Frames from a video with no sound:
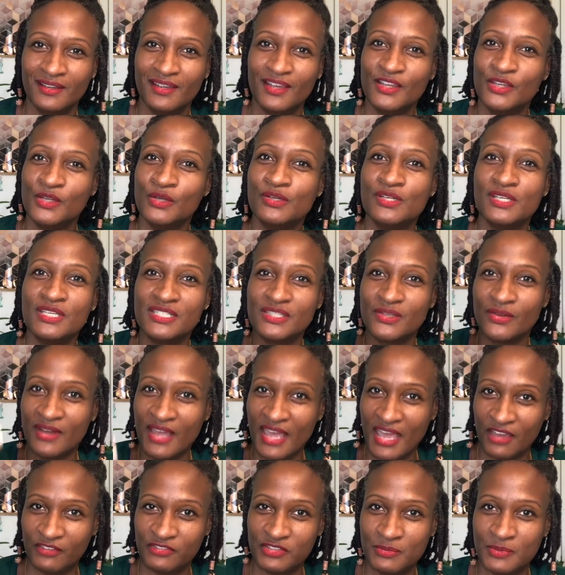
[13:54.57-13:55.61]
You're just going to
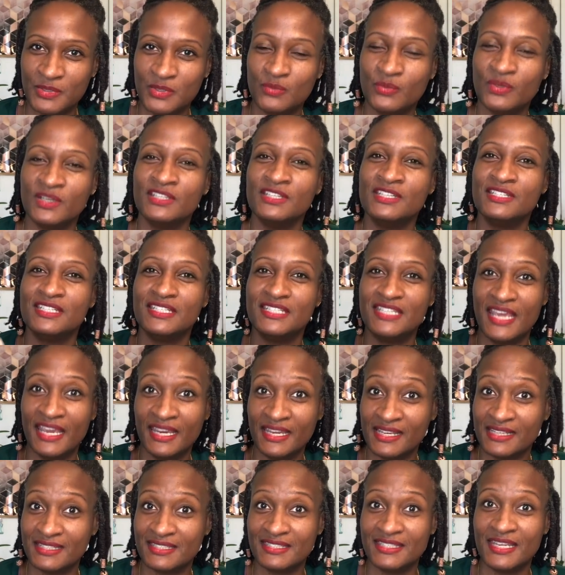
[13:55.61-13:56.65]
have to be willing to
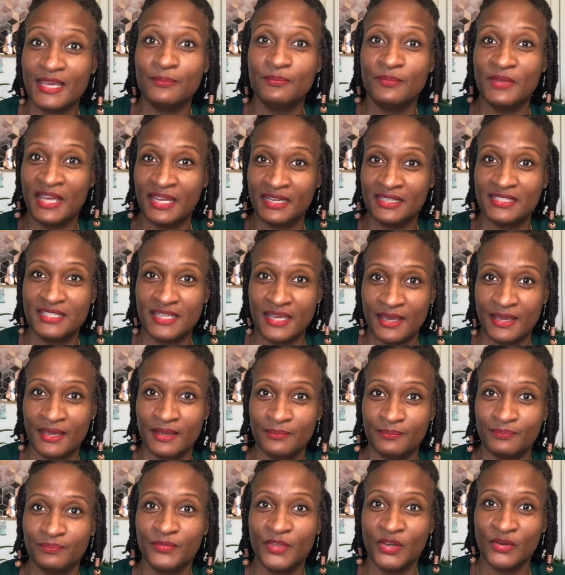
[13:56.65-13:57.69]
take a step at a time,
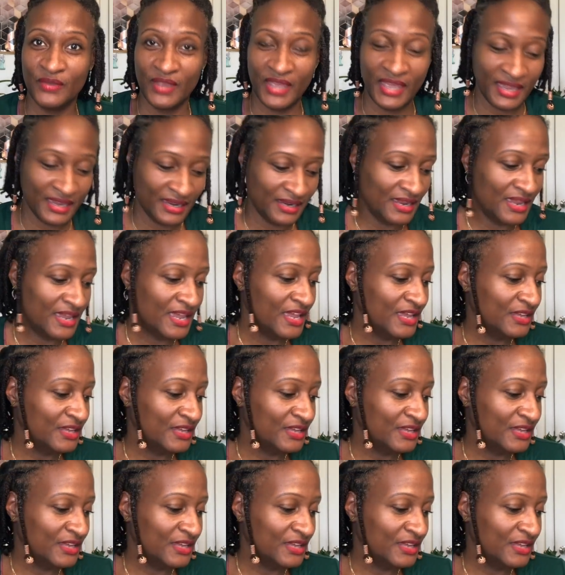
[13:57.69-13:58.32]
okay?